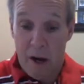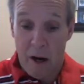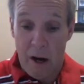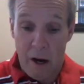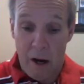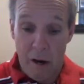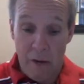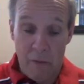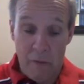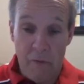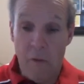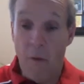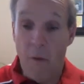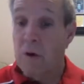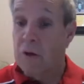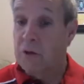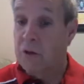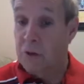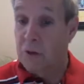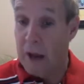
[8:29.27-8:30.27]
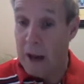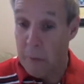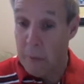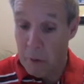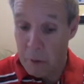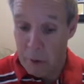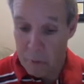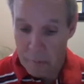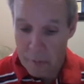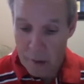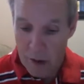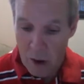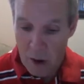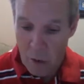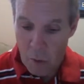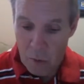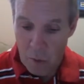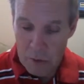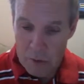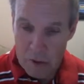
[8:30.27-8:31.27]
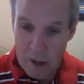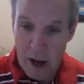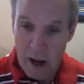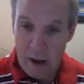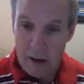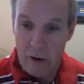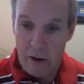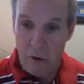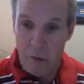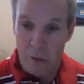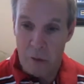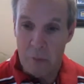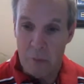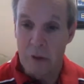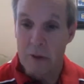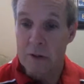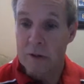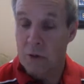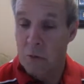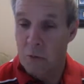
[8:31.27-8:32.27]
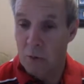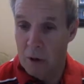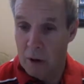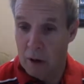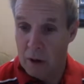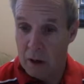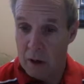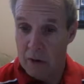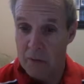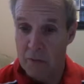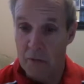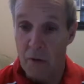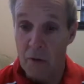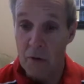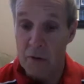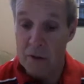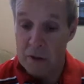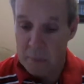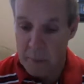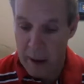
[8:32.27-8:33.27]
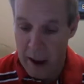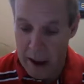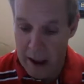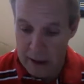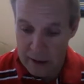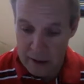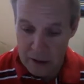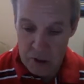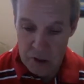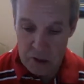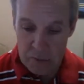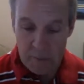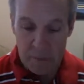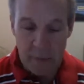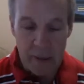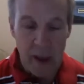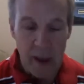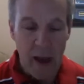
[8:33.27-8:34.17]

of forced labor where the Taino were put to work for the Spanish,